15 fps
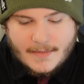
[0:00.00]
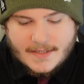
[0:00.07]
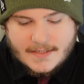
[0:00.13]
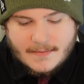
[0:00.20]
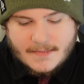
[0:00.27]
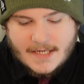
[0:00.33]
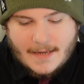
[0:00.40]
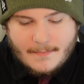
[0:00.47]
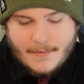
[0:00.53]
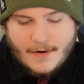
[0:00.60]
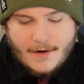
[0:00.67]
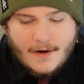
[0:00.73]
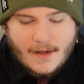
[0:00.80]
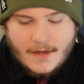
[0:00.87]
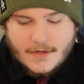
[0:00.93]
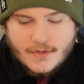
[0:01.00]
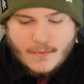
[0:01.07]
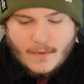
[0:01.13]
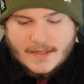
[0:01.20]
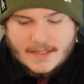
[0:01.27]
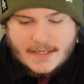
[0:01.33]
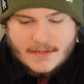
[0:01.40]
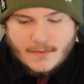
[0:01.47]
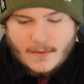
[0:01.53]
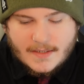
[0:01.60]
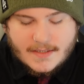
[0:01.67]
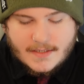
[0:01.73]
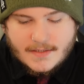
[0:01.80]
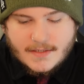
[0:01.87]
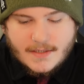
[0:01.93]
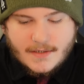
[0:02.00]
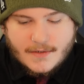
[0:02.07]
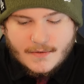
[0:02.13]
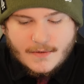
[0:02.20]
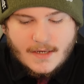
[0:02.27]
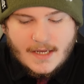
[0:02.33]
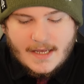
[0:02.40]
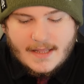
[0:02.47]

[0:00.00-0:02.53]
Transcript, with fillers: mid-September 2022?